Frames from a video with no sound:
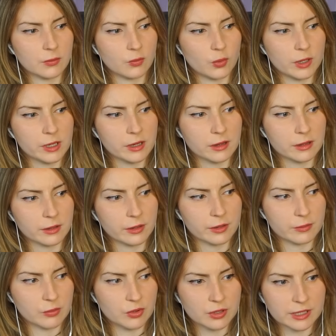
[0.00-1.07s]
One third
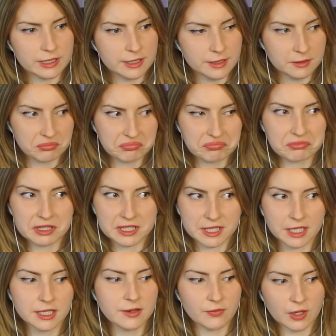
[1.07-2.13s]
more is... a
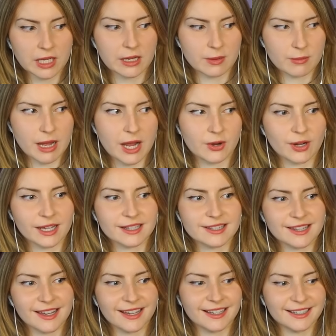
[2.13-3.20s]
significant amount, I'd say.